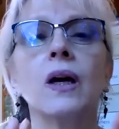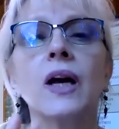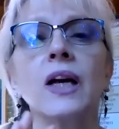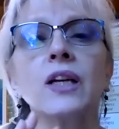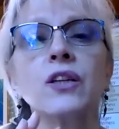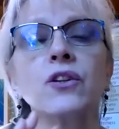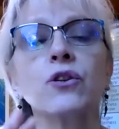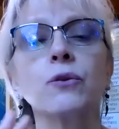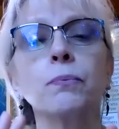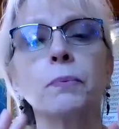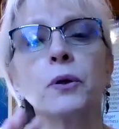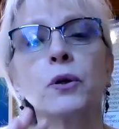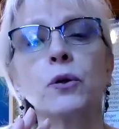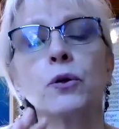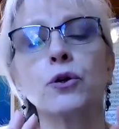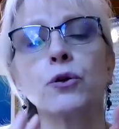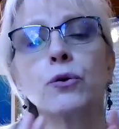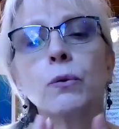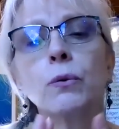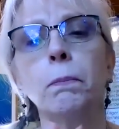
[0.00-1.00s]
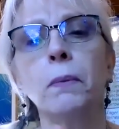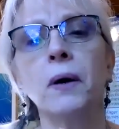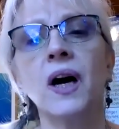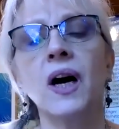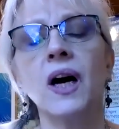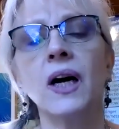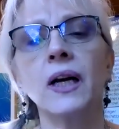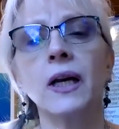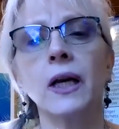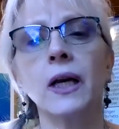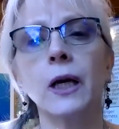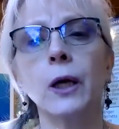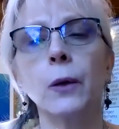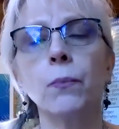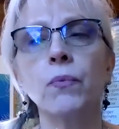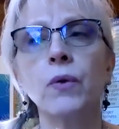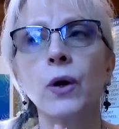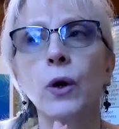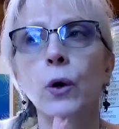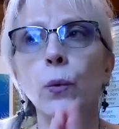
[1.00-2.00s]
and spiritual body.
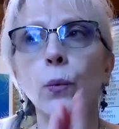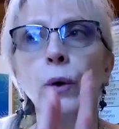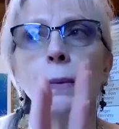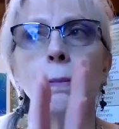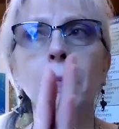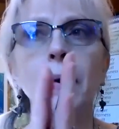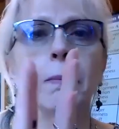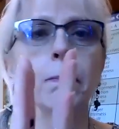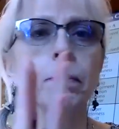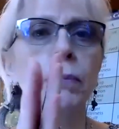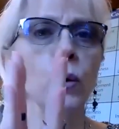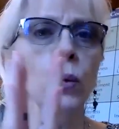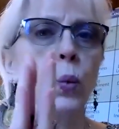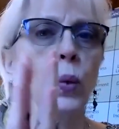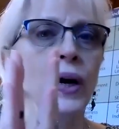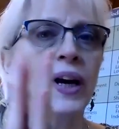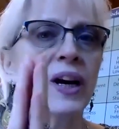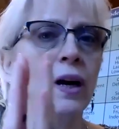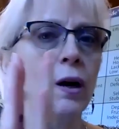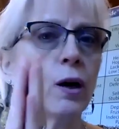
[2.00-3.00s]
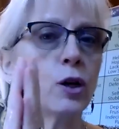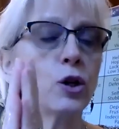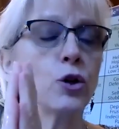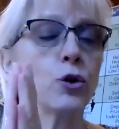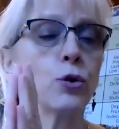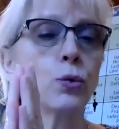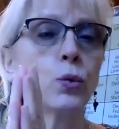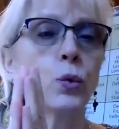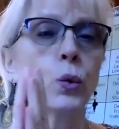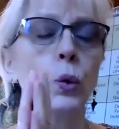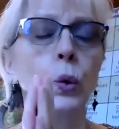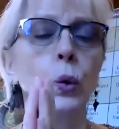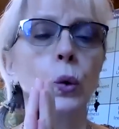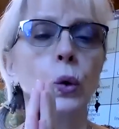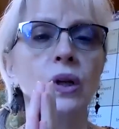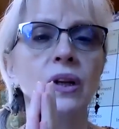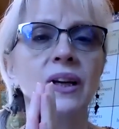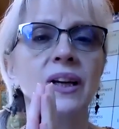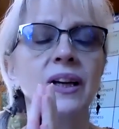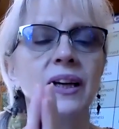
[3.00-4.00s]
Remember, we are
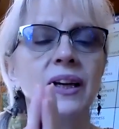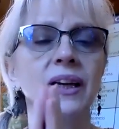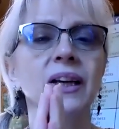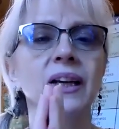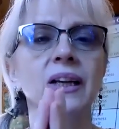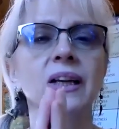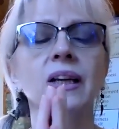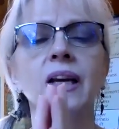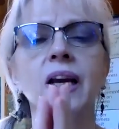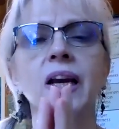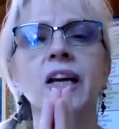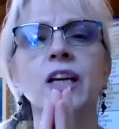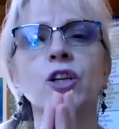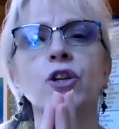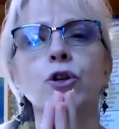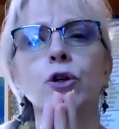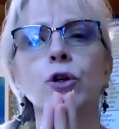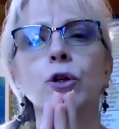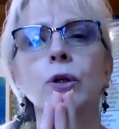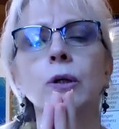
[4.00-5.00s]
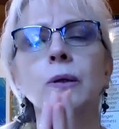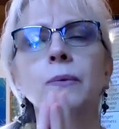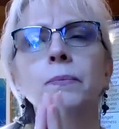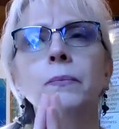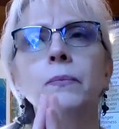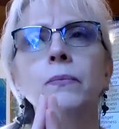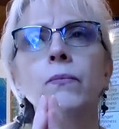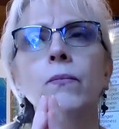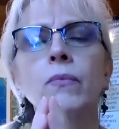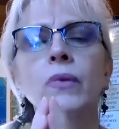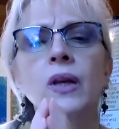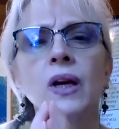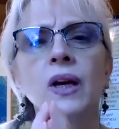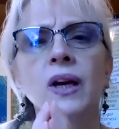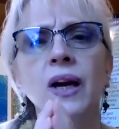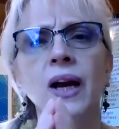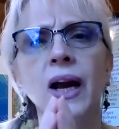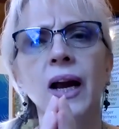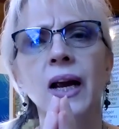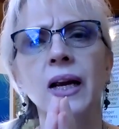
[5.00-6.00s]
dual in nature.
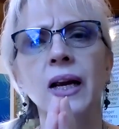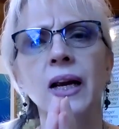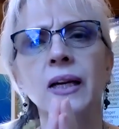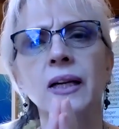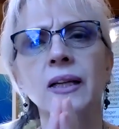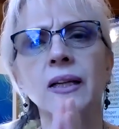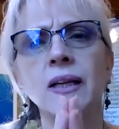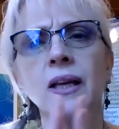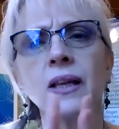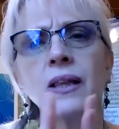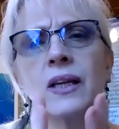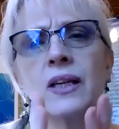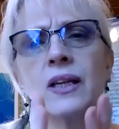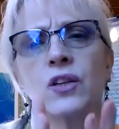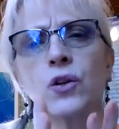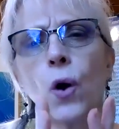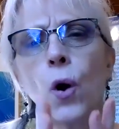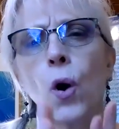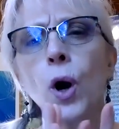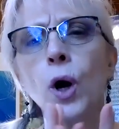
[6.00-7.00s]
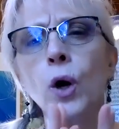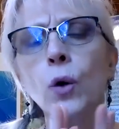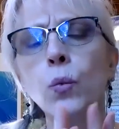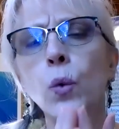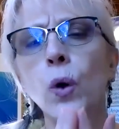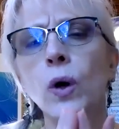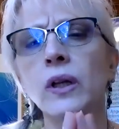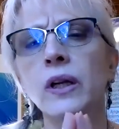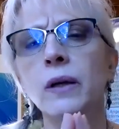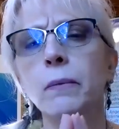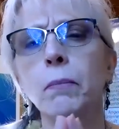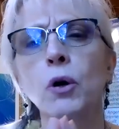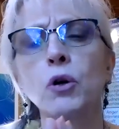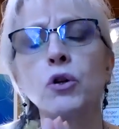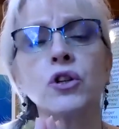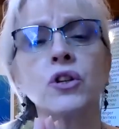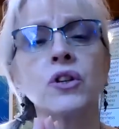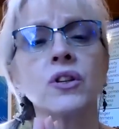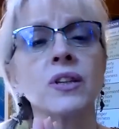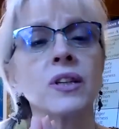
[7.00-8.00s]
And these heart wall
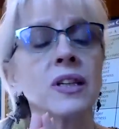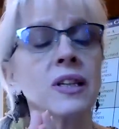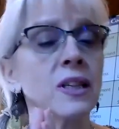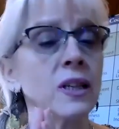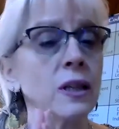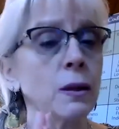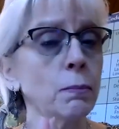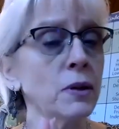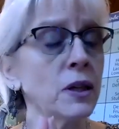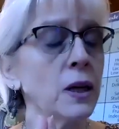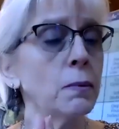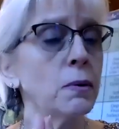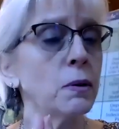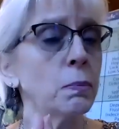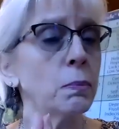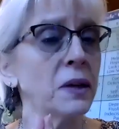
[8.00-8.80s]
emotions can sometimes